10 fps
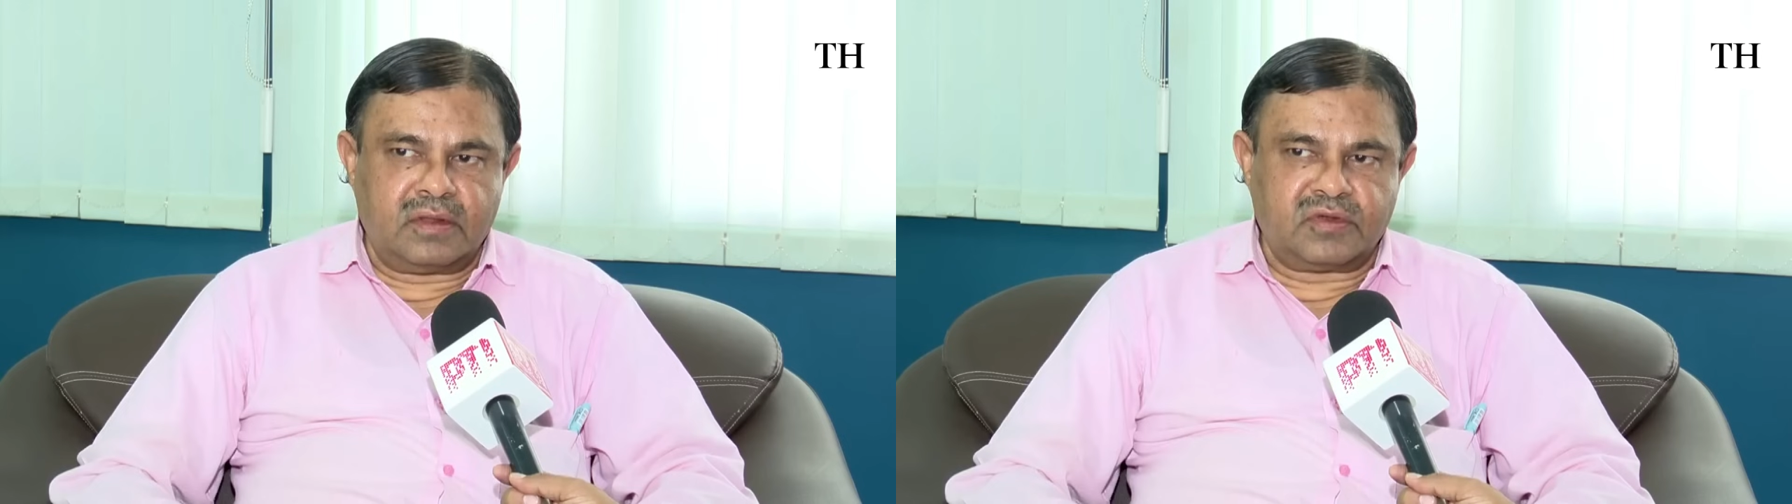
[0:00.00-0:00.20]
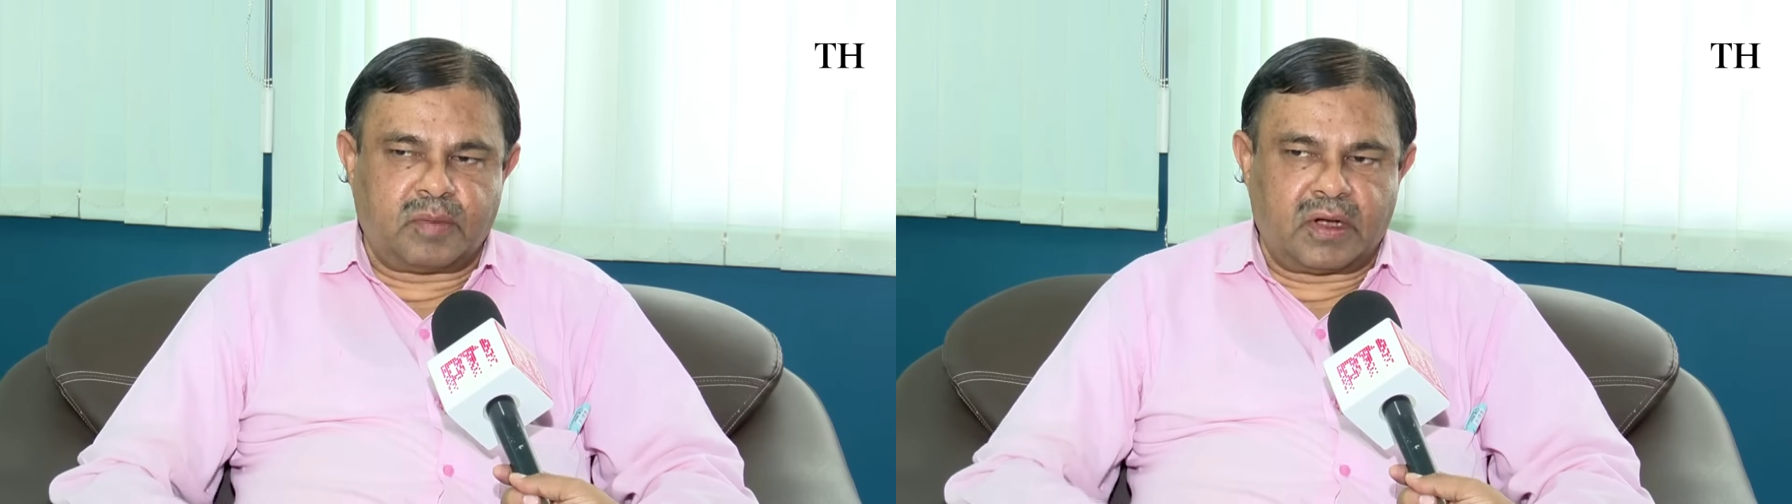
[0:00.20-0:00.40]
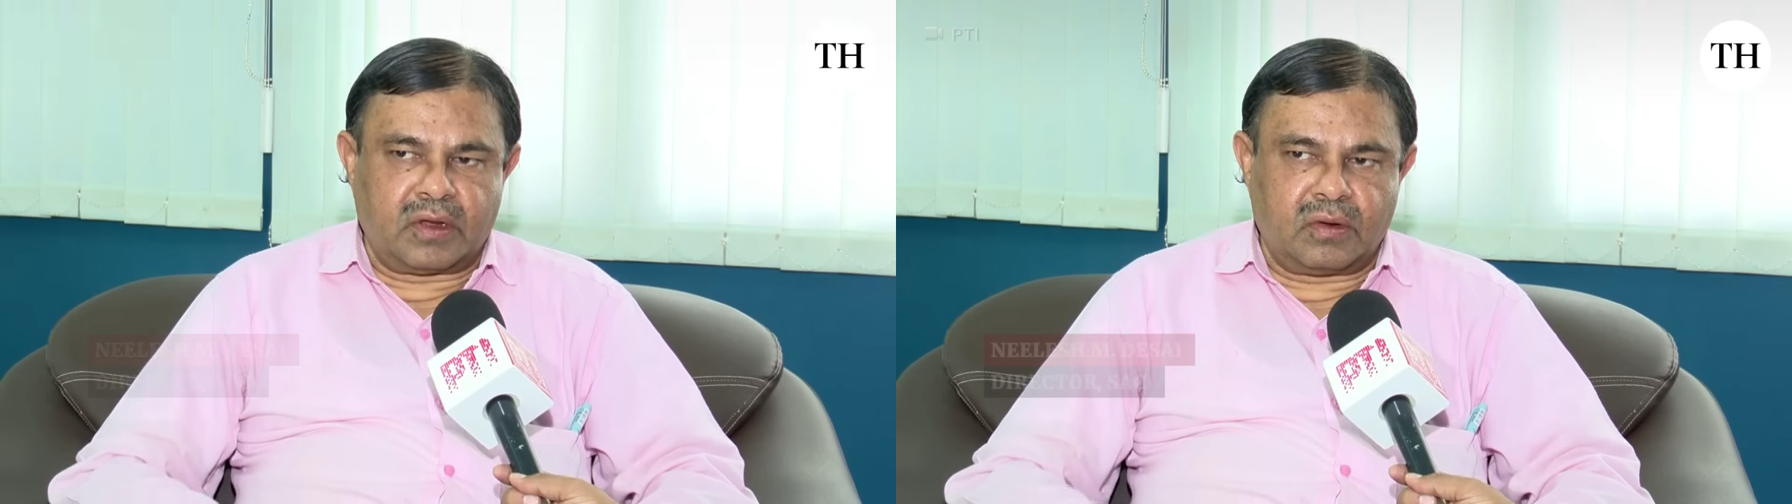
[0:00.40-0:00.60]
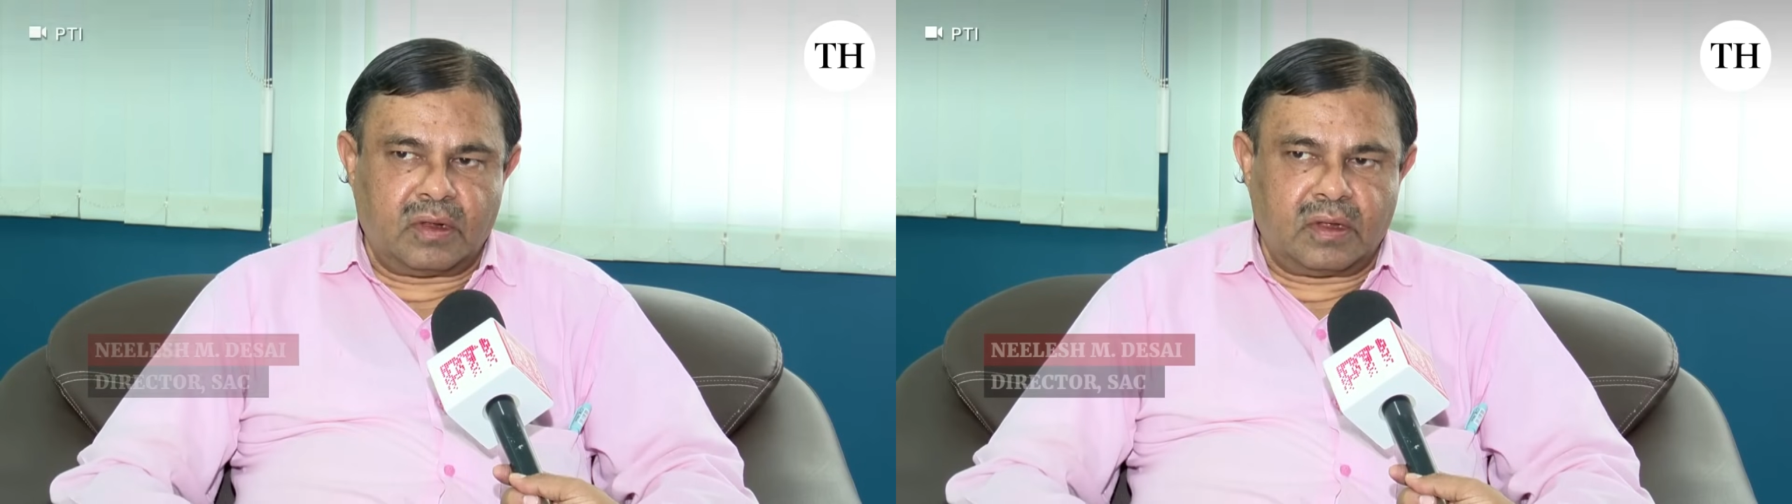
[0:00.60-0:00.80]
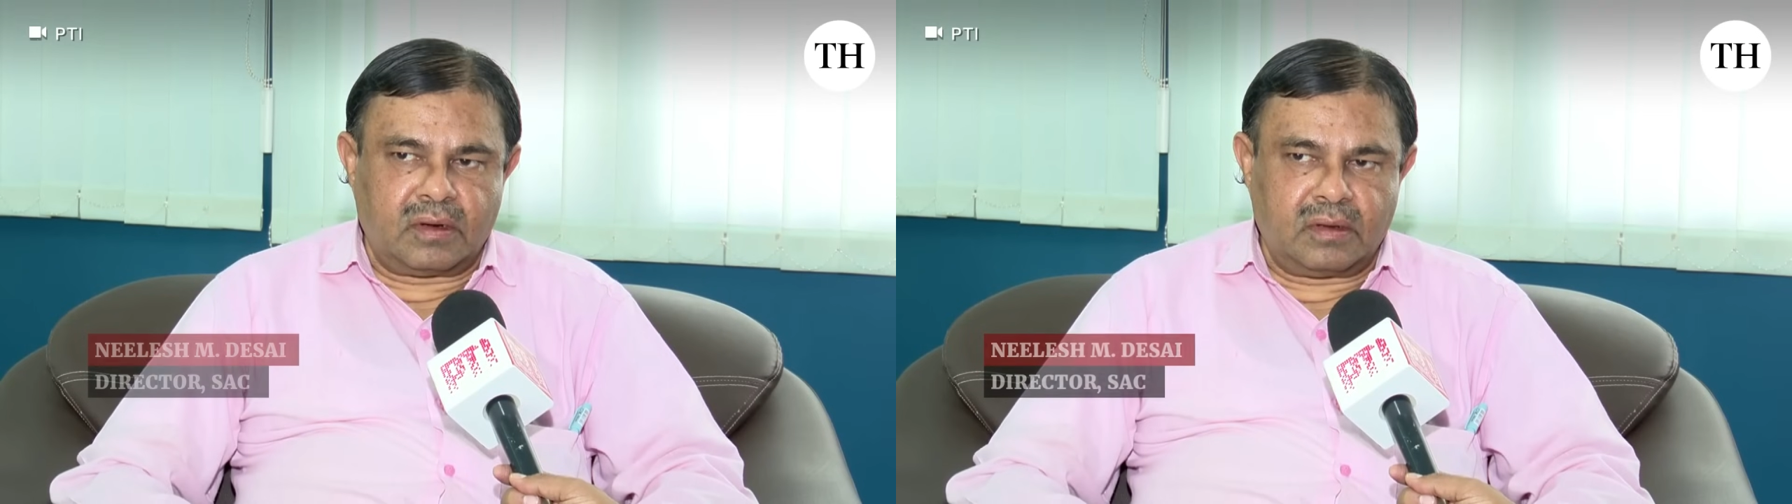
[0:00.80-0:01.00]
This
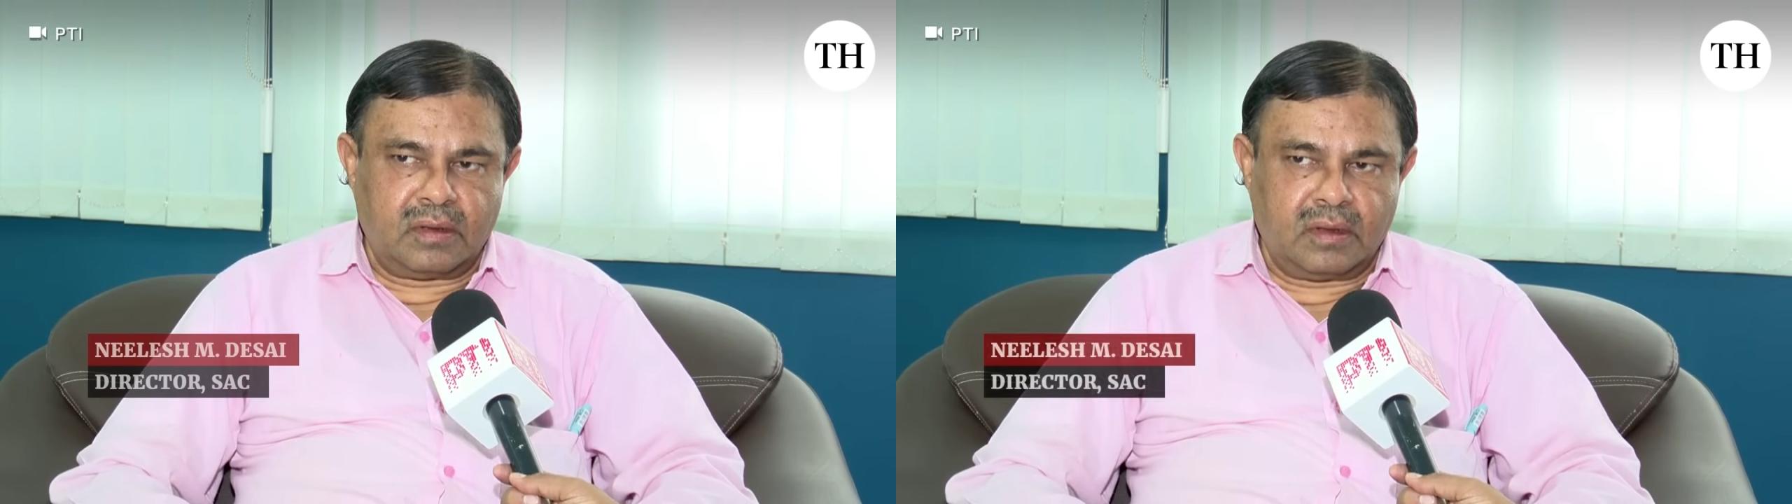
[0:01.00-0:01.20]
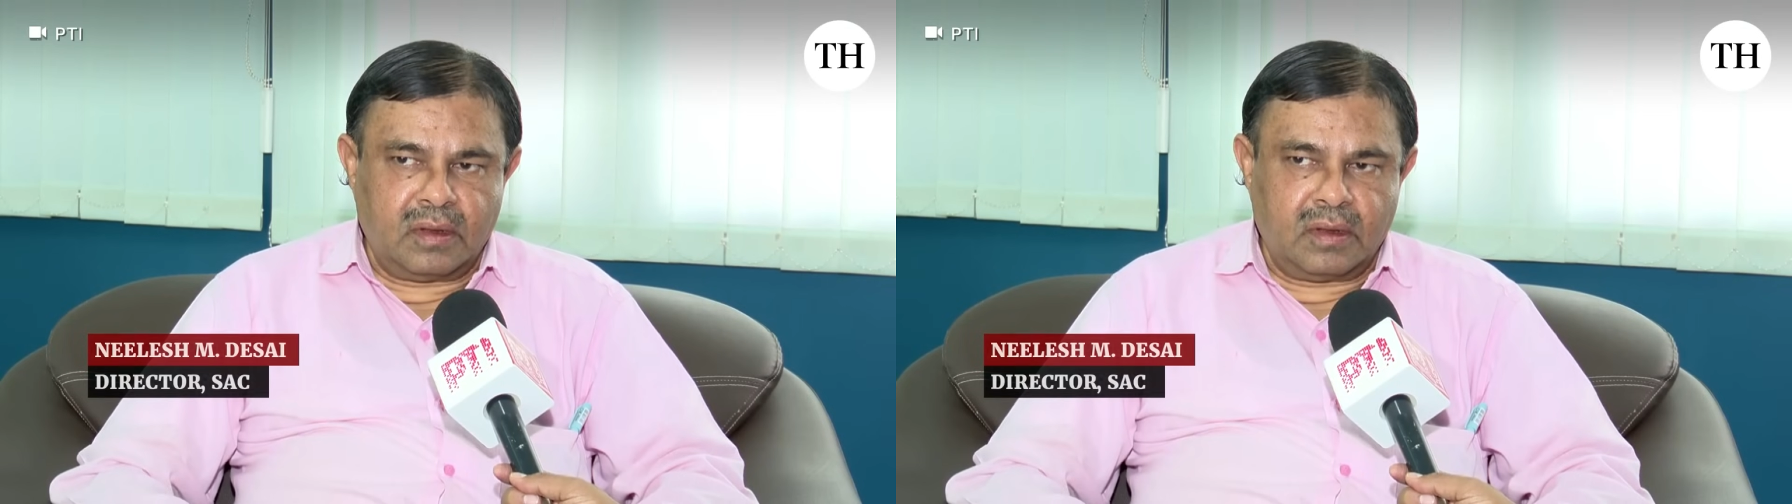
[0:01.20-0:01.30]
particular